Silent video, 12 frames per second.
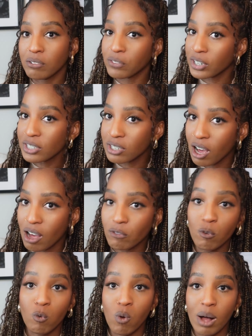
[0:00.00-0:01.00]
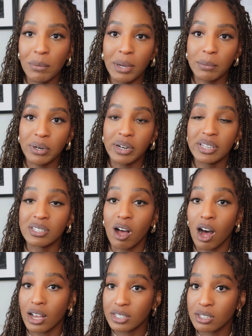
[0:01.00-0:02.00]
First off, wallpaper is
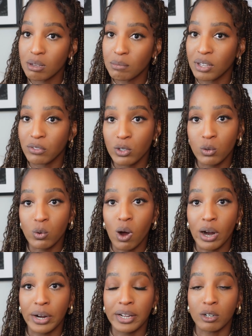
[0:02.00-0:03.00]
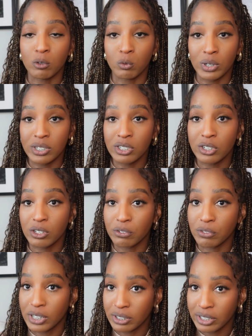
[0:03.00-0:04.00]
awesome if you are in a
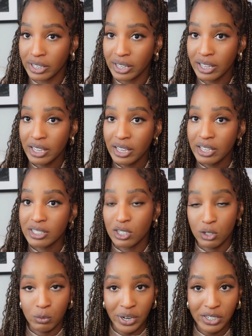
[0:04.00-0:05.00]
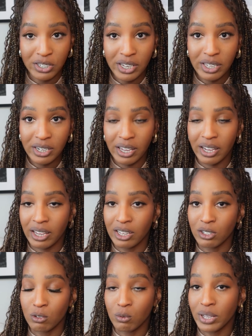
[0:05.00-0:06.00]
renter-friendly situation
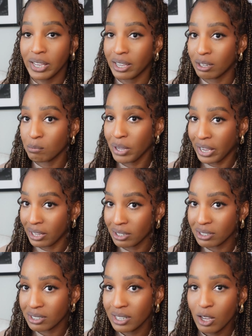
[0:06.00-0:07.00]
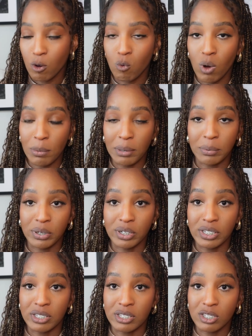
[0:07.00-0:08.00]
and you can't paint. Wallpaper
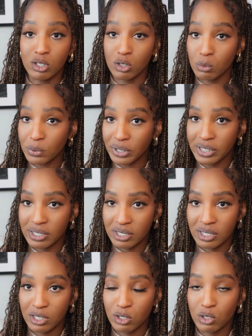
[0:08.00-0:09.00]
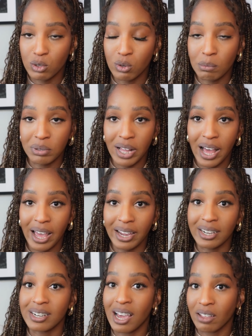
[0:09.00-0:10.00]
is super easy to
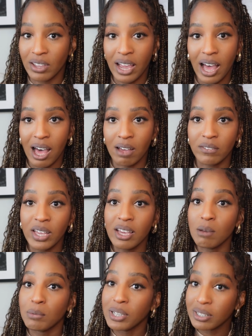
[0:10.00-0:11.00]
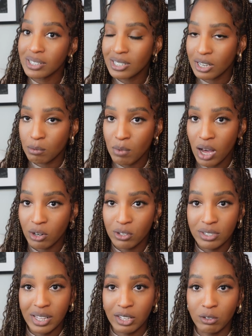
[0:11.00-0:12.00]
apply. Now they have peel and stick
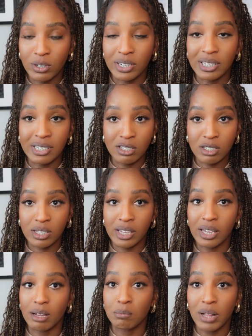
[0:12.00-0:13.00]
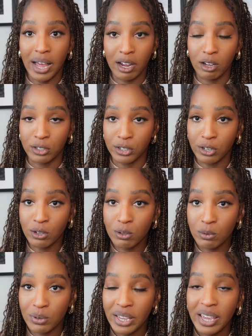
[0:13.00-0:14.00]
models that you can easily apply on your
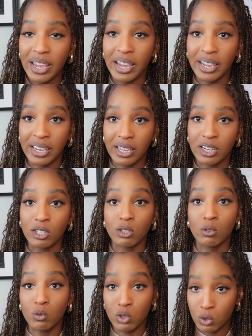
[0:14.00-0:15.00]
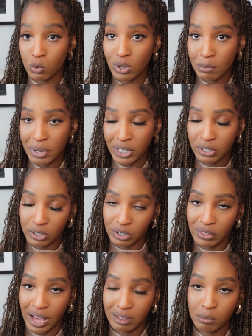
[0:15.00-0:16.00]
own, and you do want to make sure
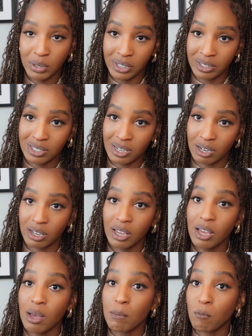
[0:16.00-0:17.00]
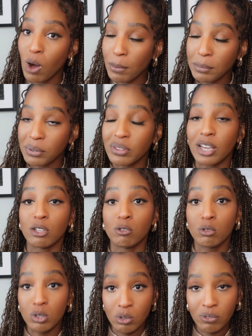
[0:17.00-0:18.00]
that the peel and stick wallpaper that you
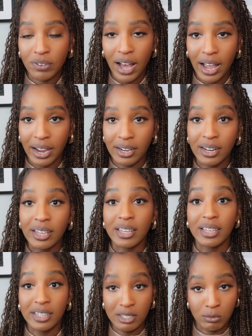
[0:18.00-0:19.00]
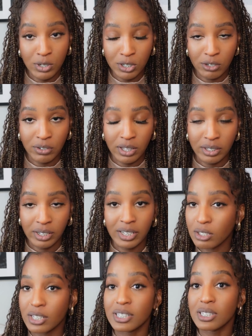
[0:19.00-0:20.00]
do find is renter-friendly,
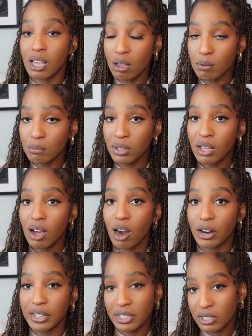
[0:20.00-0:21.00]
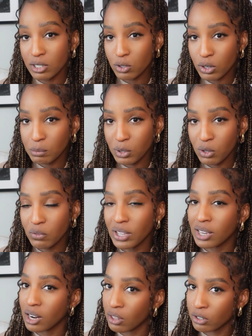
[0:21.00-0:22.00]
because some are easy to remove
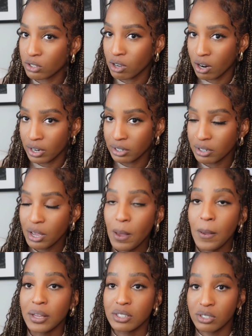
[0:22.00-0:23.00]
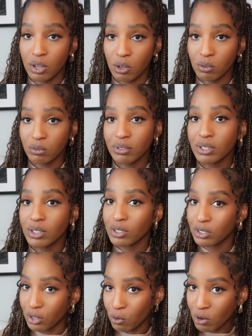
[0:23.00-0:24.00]
and others aren't. So
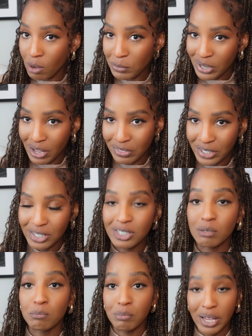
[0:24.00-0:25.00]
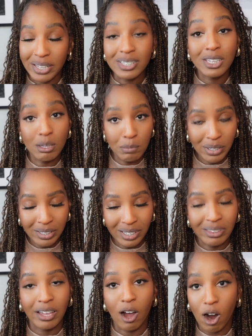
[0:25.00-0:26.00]
don't quote me on this, but typically
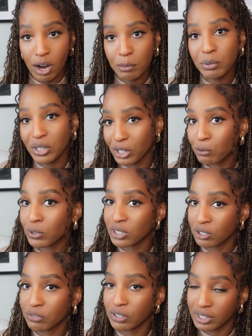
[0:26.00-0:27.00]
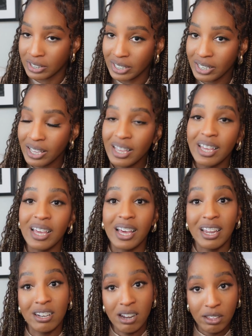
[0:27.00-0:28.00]
they are pretty renter friendly.
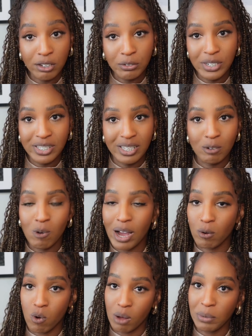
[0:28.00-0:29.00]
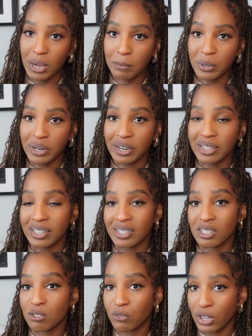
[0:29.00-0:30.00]
Another reason why wallpaper
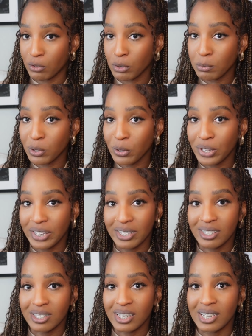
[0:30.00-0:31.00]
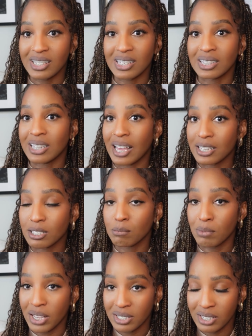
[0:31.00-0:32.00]
is favorable is it's less
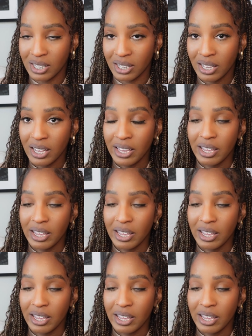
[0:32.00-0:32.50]
messy.